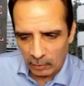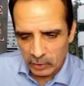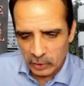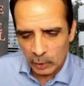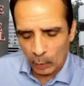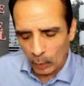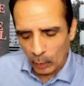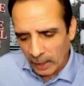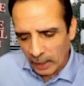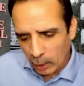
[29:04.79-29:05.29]
And
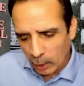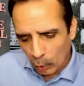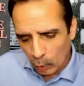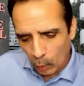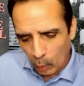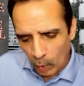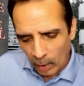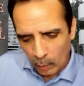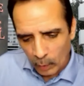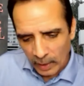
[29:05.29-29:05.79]
so when they go to
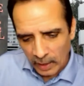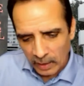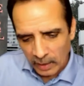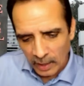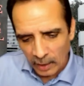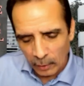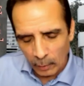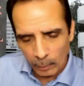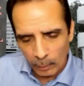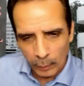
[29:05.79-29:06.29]
work with
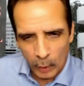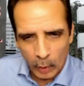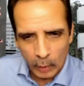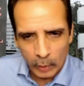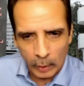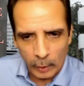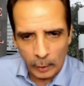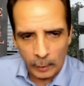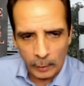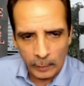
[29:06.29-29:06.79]
another
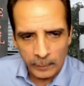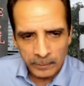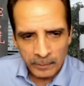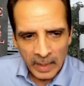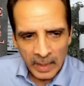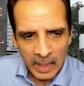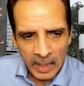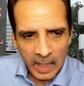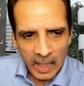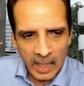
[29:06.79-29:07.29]
broker,
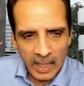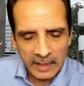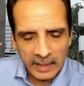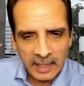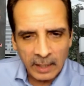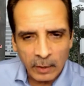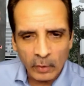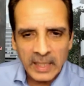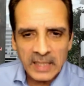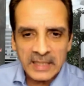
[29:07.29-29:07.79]

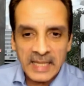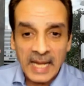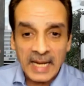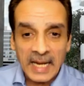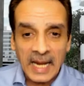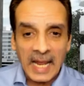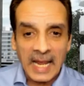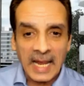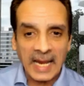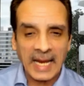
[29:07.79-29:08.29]
they don't get
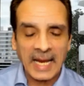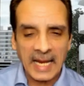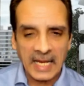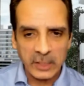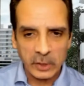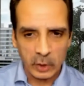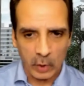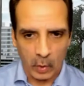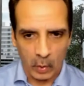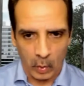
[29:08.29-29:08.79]
that
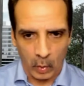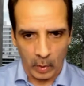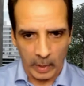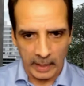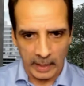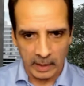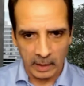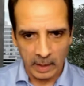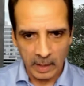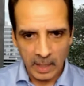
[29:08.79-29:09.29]

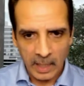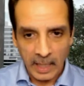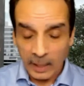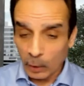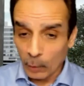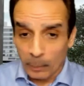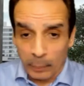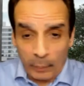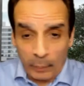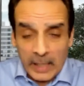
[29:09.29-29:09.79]
hands-on.
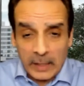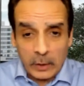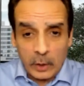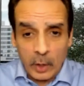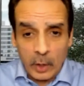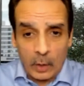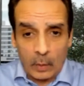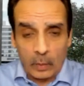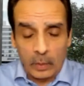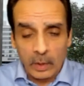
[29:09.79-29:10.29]
And they're brand
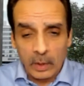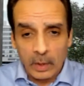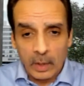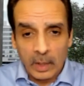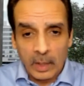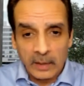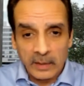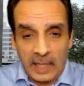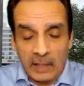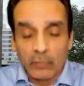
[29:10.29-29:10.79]
new.
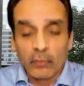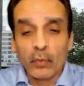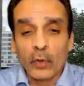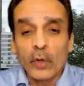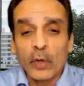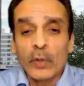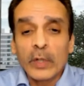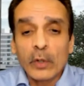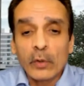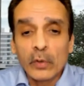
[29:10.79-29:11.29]
They
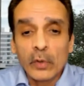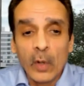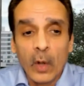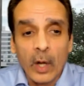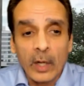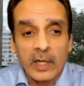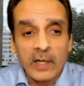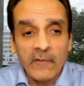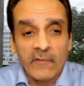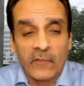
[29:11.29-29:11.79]
really are
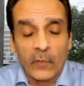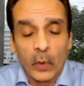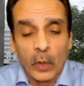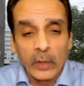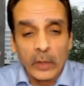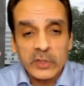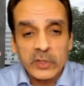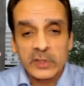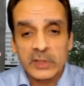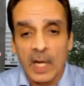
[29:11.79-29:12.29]
looking
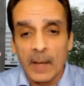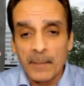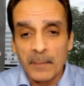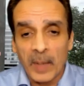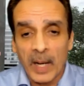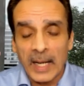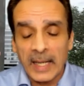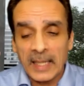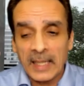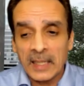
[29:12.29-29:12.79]
for
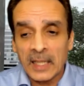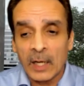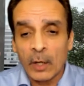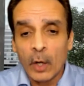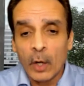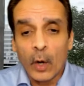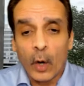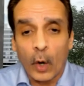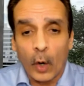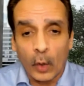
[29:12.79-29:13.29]
somebody to
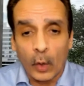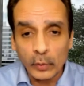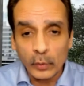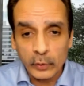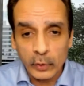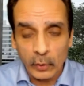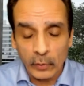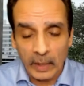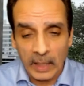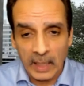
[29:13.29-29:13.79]

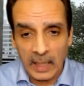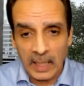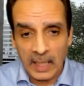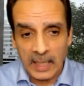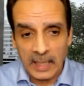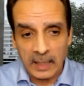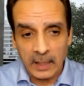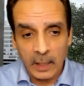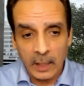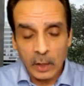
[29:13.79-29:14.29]
hold their
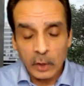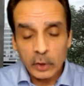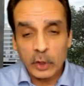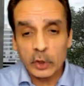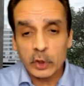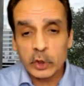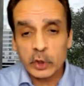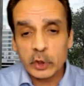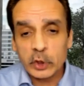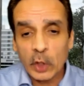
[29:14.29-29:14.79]
hand,
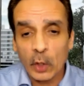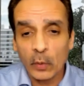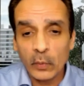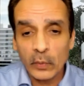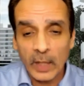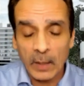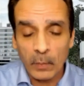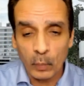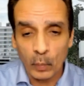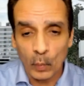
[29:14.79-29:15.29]
to
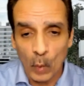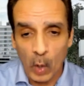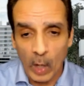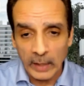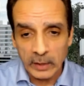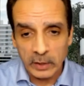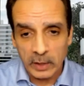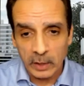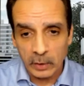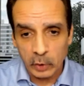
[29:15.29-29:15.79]
show them
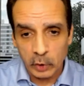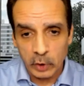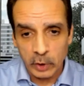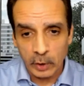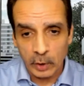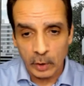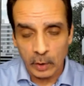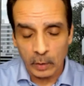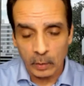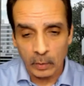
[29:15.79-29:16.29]
what to
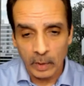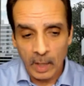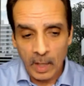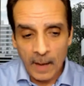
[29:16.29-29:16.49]
do.